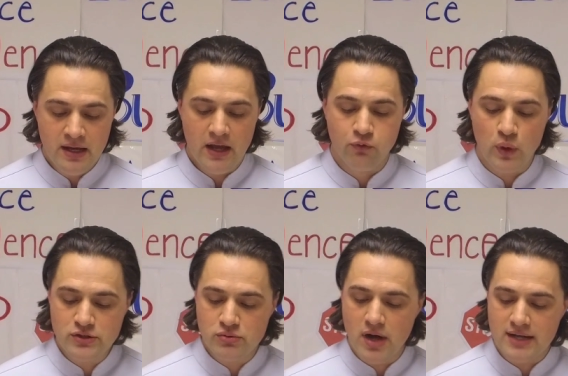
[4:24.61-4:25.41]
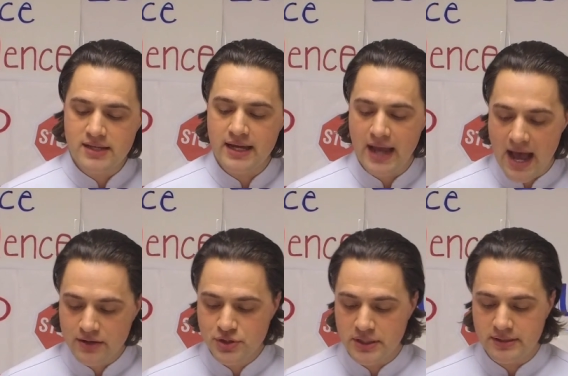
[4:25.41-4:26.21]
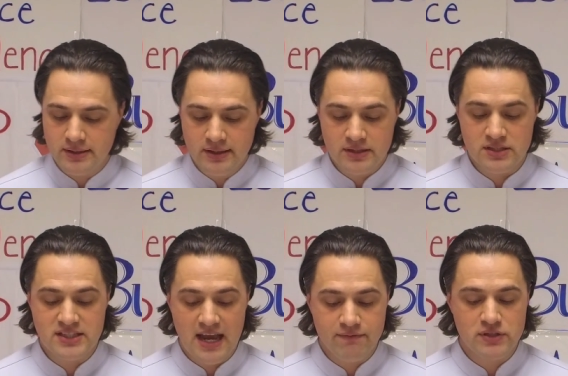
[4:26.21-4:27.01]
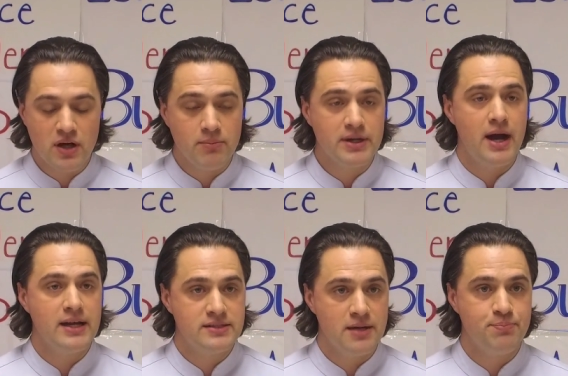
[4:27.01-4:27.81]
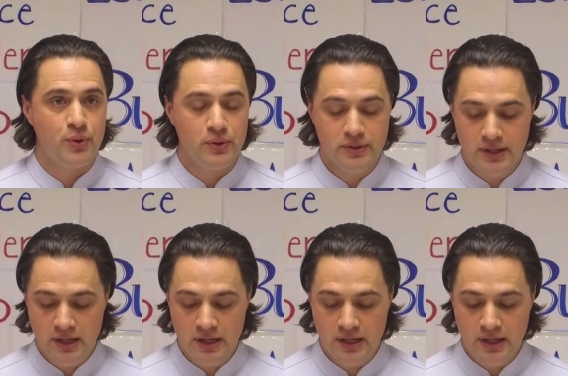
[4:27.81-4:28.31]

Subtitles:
If we do not take action to save the Dhammakaya Temple